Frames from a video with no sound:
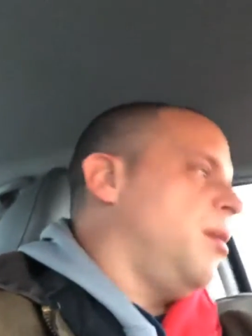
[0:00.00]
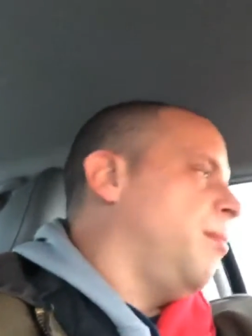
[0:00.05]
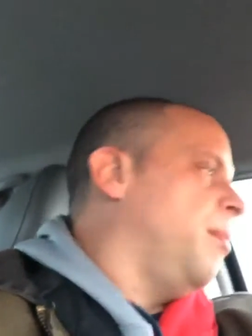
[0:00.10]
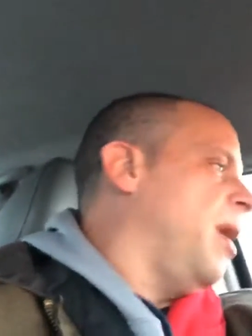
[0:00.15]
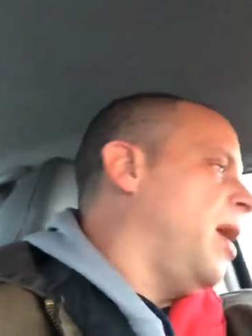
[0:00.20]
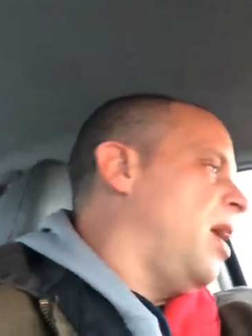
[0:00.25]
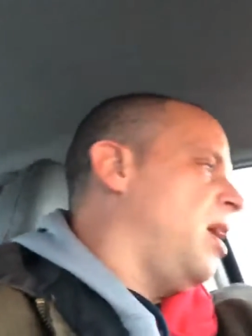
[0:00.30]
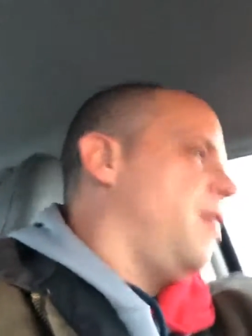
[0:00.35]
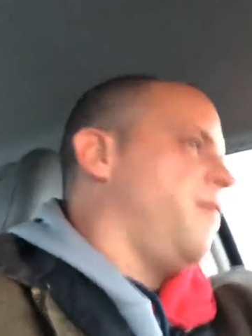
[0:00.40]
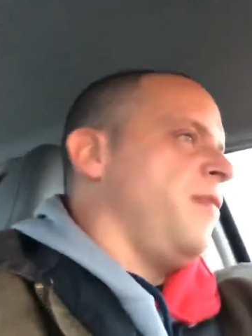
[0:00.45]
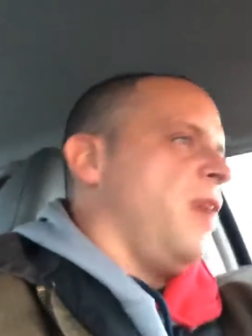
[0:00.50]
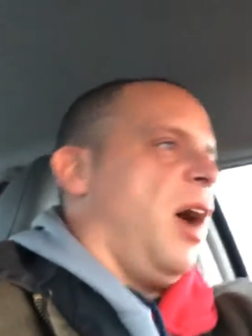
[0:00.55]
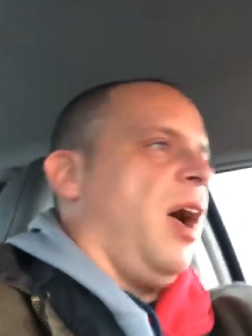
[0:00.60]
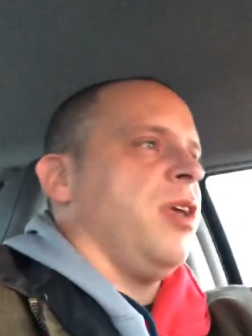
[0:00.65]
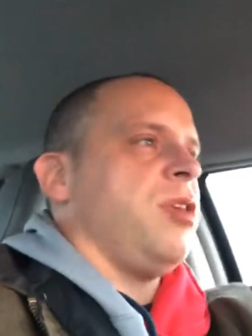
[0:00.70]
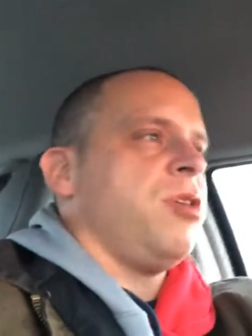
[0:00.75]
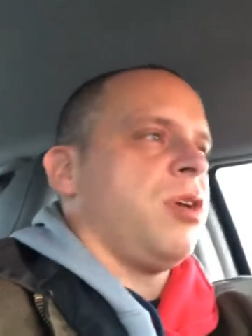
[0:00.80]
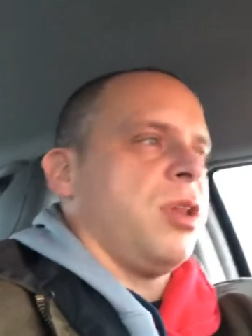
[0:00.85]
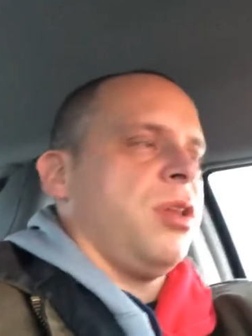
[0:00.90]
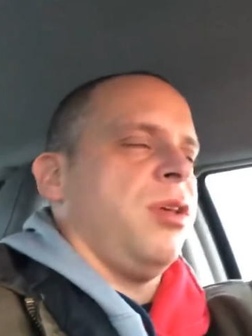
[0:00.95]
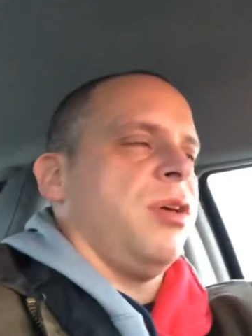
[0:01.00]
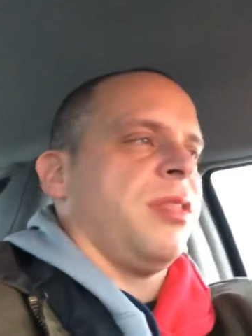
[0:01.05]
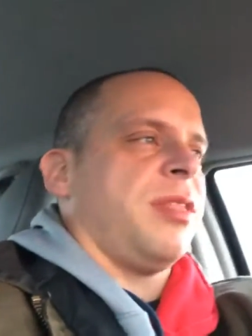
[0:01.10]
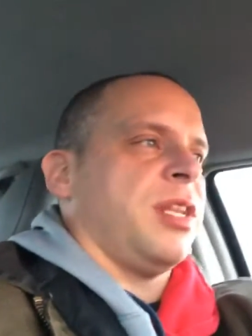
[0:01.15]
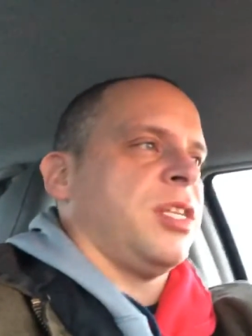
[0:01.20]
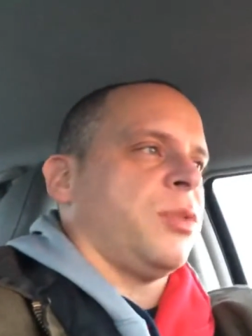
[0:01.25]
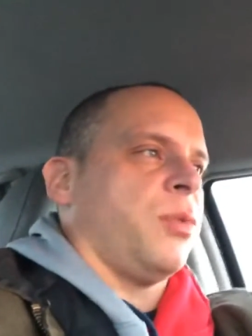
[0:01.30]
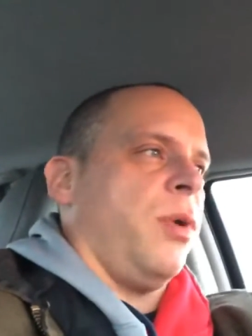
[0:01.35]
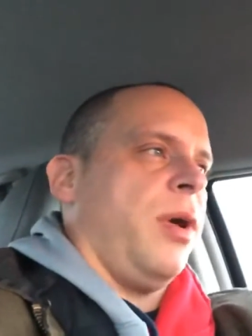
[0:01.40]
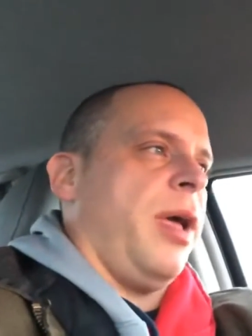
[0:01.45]
But if not, you can do it
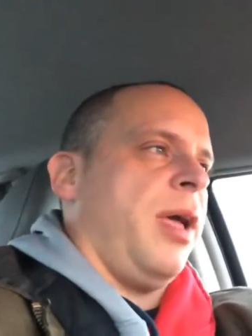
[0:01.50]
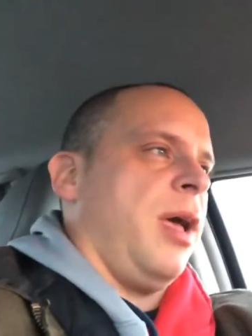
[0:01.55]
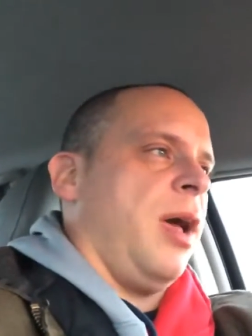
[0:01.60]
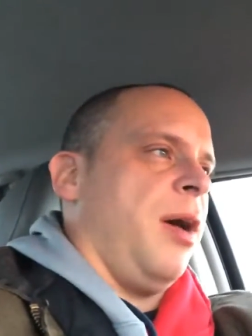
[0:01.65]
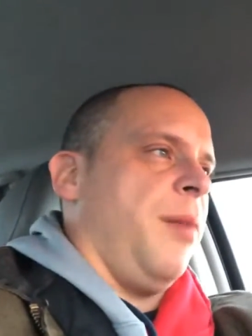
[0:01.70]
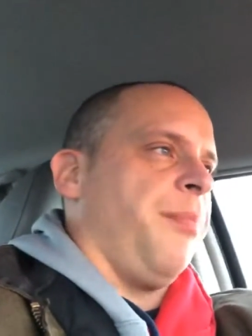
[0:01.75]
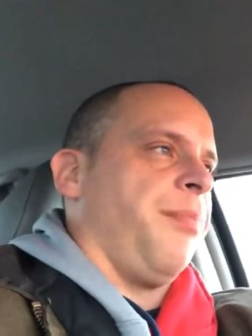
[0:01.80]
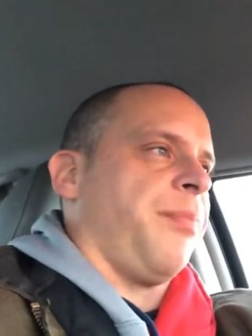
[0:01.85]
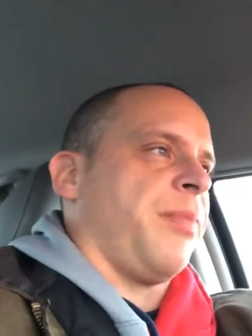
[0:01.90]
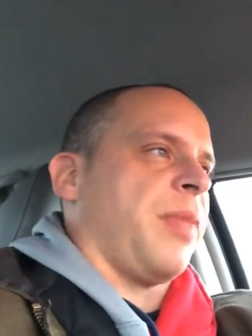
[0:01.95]
this way. I